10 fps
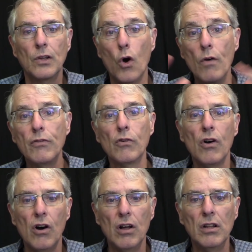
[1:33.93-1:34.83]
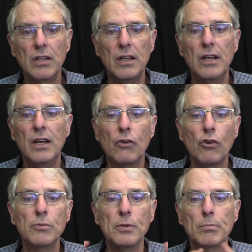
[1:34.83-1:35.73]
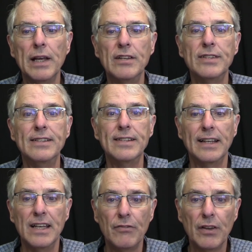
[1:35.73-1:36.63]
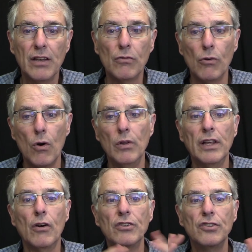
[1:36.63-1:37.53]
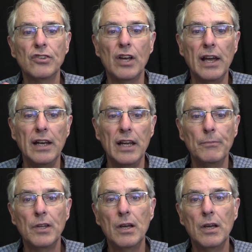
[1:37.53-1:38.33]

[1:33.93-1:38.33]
Overall, Christmas plays a significant role in our society,